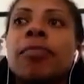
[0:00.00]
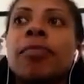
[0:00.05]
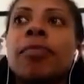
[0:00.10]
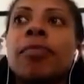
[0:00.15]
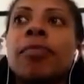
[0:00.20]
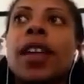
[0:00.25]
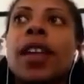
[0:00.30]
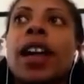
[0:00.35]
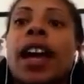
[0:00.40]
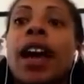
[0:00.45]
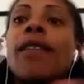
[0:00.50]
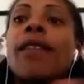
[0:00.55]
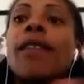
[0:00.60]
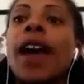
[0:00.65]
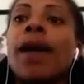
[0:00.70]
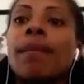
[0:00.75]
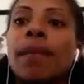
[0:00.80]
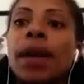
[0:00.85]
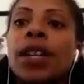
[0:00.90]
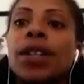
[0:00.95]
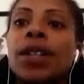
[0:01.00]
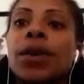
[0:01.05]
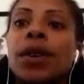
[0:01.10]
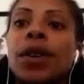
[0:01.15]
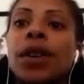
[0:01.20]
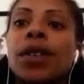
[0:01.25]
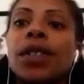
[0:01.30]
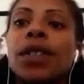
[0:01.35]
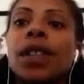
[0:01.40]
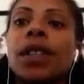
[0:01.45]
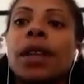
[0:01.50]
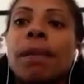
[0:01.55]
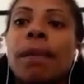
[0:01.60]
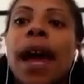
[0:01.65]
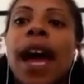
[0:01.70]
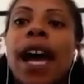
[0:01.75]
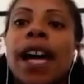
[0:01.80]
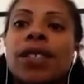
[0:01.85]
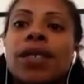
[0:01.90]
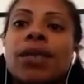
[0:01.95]
Like I've had mentors in the
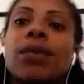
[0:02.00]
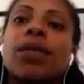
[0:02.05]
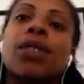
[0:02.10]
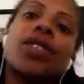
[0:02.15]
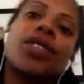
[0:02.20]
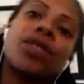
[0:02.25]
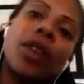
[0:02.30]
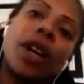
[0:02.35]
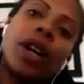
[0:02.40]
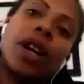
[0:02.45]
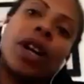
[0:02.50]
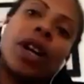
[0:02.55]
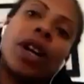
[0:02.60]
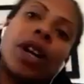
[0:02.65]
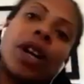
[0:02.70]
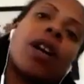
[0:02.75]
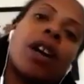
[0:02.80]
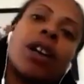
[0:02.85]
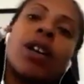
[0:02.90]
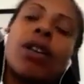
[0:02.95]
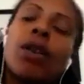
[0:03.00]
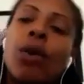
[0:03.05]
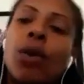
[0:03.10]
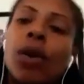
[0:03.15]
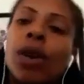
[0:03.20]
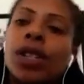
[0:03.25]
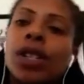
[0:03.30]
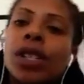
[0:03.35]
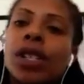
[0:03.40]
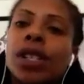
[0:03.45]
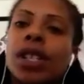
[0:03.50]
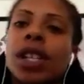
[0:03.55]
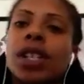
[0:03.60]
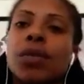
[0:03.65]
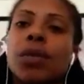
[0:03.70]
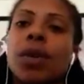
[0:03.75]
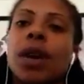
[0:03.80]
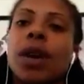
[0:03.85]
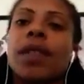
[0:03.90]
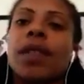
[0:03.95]
past who instructed our courses as
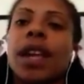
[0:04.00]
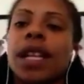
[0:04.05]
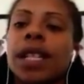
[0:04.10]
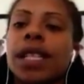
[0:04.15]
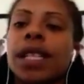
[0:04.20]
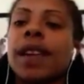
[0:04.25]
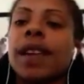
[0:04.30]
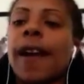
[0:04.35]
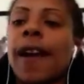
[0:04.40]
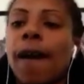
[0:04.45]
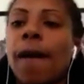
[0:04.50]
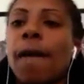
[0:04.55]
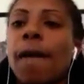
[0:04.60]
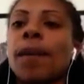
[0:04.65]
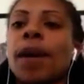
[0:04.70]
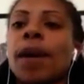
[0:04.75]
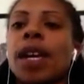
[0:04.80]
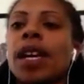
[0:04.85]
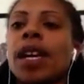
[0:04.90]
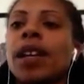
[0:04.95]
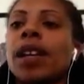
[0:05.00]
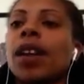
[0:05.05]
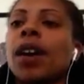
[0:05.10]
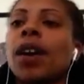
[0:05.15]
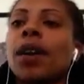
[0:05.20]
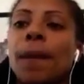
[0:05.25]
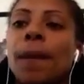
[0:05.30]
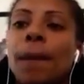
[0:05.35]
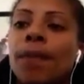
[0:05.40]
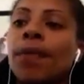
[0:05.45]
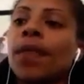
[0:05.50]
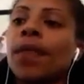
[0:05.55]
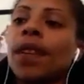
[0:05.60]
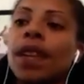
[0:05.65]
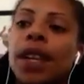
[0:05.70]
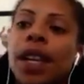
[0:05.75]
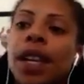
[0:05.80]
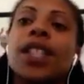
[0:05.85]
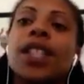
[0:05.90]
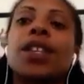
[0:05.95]
well. That's helped me,
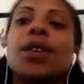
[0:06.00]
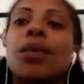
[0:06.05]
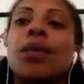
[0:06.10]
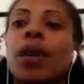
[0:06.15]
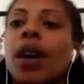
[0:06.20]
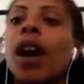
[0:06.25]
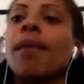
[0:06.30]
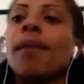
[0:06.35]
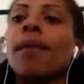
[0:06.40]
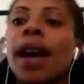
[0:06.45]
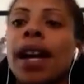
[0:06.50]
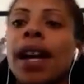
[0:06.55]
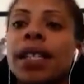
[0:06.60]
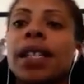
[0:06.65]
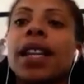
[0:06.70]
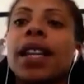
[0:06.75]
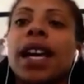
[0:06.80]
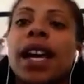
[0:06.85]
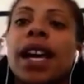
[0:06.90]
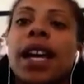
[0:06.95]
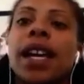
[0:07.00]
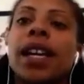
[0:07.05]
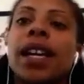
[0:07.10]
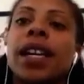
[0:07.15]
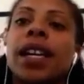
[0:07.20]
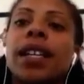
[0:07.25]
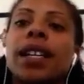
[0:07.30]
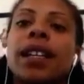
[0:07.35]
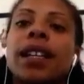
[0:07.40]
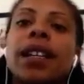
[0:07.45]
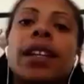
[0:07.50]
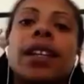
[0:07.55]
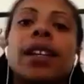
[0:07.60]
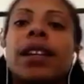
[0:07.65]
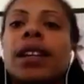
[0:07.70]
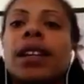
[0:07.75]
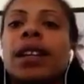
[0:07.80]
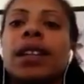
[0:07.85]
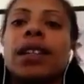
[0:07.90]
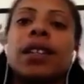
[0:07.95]
get to where I'm at today and
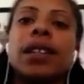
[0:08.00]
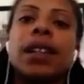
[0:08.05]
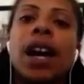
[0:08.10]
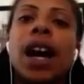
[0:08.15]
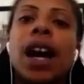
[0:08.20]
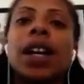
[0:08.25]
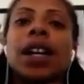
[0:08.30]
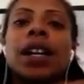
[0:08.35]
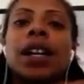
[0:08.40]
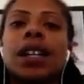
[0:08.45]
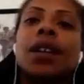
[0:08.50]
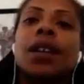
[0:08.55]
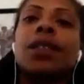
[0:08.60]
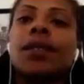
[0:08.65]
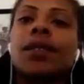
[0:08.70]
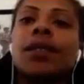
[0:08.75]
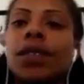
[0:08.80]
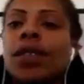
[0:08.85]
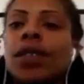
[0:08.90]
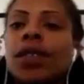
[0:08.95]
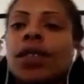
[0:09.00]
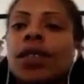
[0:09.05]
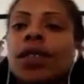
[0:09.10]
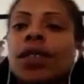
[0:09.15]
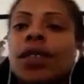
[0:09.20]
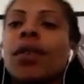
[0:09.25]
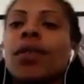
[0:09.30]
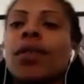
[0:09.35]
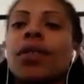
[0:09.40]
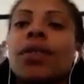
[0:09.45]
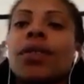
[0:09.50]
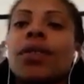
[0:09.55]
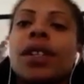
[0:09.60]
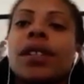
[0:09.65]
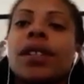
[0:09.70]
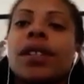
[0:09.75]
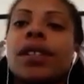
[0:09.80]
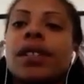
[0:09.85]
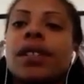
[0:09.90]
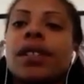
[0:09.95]
kind of channel through
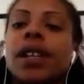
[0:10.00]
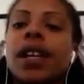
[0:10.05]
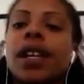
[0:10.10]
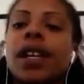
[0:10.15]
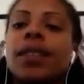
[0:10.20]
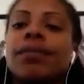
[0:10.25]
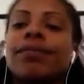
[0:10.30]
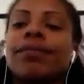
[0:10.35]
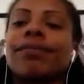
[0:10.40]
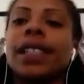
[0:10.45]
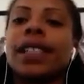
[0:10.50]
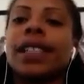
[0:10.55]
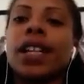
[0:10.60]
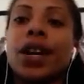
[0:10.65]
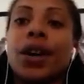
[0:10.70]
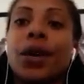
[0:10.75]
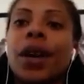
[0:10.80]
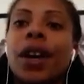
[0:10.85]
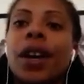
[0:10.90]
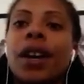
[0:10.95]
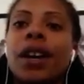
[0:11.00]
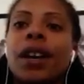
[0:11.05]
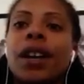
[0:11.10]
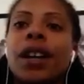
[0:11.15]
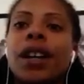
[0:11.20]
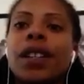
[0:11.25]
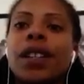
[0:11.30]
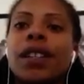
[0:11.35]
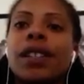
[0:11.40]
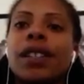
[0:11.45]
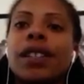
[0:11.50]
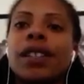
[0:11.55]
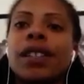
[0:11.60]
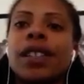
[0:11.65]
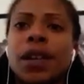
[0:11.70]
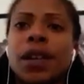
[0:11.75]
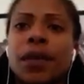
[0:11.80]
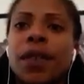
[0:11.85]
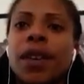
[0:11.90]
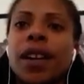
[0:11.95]
this career. It's
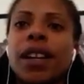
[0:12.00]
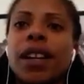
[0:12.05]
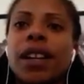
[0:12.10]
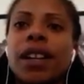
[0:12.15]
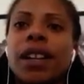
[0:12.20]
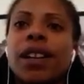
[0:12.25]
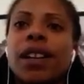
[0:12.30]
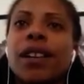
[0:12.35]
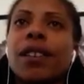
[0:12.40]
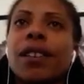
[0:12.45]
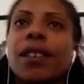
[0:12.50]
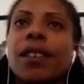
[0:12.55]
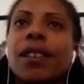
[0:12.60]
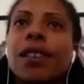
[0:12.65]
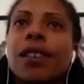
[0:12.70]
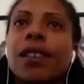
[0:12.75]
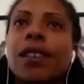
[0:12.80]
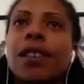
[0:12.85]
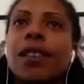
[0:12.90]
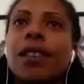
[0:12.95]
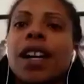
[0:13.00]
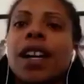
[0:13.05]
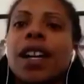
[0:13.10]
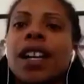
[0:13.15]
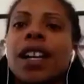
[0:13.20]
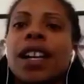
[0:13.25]
different, but it's fun.